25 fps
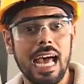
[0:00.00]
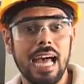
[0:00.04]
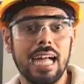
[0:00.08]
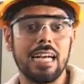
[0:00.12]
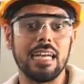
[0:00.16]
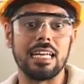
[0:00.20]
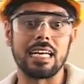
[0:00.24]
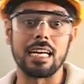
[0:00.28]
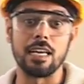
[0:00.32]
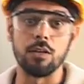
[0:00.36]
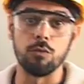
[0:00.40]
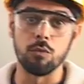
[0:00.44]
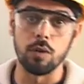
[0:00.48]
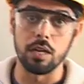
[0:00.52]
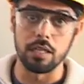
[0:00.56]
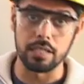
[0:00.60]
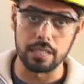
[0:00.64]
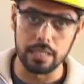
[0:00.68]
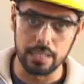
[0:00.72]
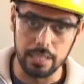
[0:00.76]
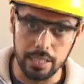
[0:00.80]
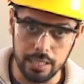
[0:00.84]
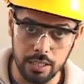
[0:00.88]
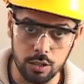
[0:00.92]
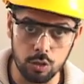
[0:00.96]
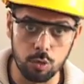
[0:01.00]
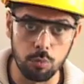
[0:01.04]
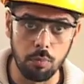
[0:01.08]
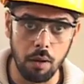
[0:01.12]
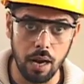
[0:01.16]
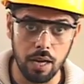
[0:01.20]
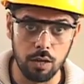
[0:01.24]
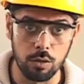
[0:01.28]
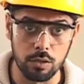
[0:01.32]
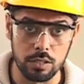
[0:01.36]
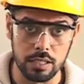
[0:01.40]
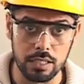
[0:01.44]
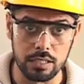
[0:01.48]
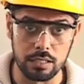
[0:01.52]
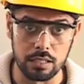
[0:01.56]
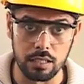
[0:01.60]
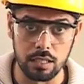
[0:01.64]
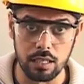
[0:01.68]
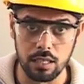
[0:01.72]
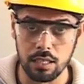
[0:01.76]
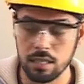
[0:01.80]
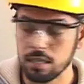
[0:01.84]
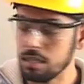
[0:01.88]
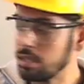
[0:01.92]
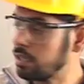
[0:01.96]
and converted into
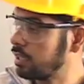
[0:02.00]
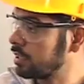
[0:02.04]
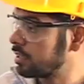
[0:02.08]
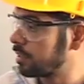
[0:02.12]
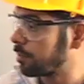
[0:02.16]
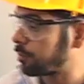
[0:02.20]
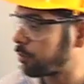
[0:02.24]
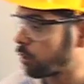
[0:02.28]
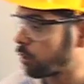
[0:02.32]
biodiesel. The